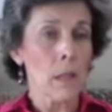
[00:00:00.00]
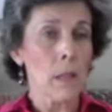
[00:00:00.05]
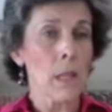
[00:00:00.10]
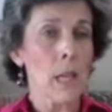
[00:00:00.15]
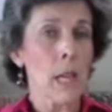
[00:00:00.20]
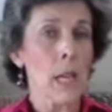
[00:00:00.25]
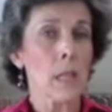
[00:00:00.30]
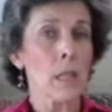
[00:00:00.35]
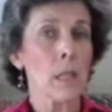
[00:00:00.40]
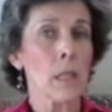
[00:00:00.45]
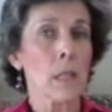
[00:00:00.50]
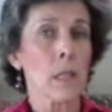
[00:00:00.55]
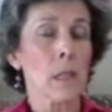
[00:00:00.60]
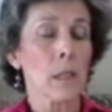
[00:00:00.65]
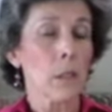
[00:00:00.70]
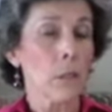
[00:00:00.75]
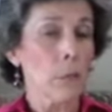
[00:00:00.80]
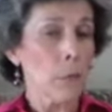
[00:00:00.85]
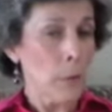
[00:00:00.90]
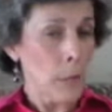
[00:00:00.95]
that
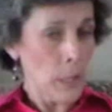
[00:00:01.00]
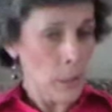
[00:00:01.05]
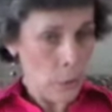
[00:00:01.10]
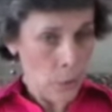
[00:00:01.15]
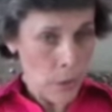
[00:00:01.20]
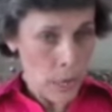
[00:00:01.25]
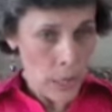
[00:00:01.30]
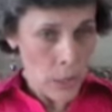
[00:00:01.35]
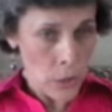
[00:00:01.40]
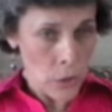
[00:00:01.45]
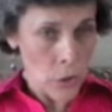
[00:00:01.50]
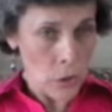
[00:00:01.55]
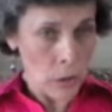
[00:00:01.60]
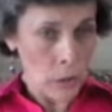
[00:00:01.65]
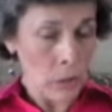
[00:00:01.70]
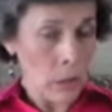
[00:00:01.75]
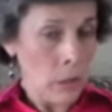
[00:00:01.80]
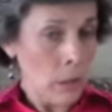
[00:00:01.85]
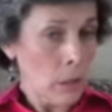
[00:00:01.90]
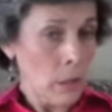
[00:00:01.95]
the
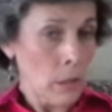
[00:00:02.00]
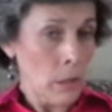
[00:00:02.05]
Federation,